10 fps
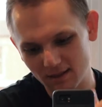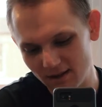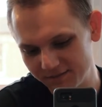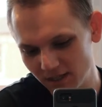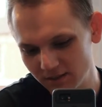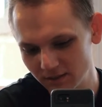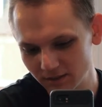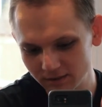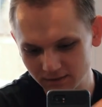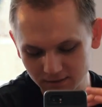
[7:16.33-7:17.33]
I've turned it
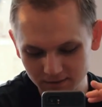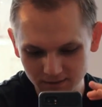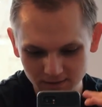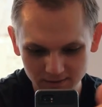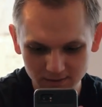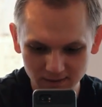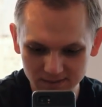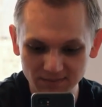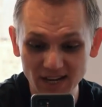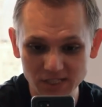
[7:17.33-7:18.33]
on. It's
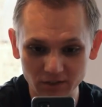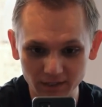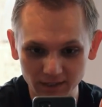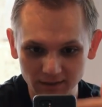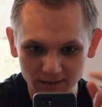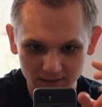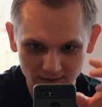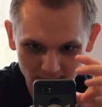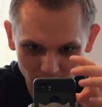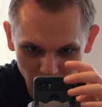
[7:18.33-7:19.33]
flashing green.
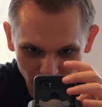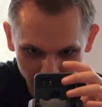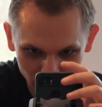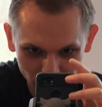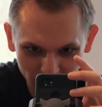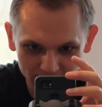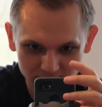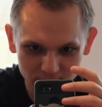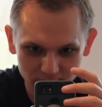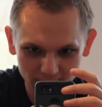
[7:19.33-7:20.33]
I think all I have to
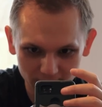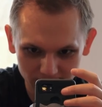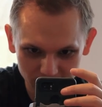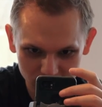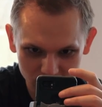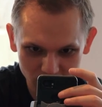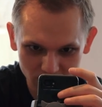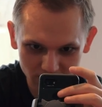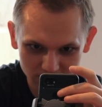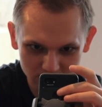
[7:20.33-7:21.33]
do now is
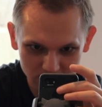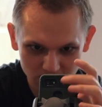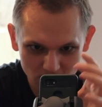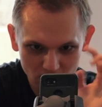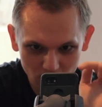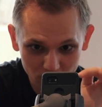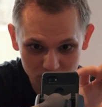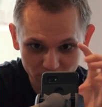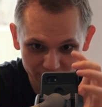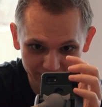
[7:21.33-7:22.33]
just
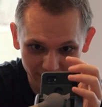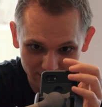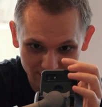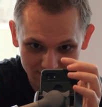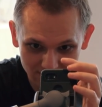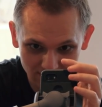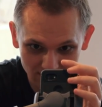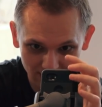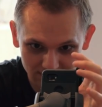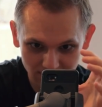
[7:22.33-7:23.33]
Osmo found, let's
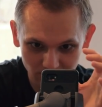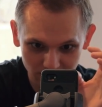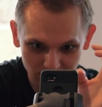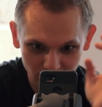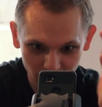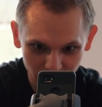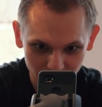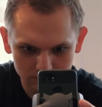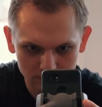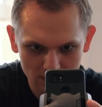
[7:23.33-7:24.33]
connect. There we go.
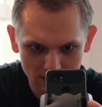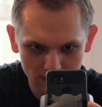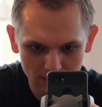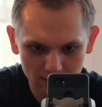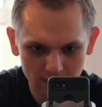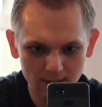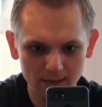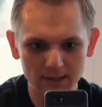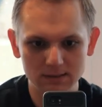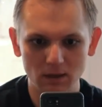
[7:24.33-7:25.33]
And
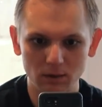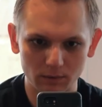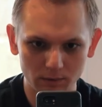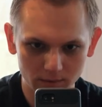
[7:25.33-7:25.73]
let's go.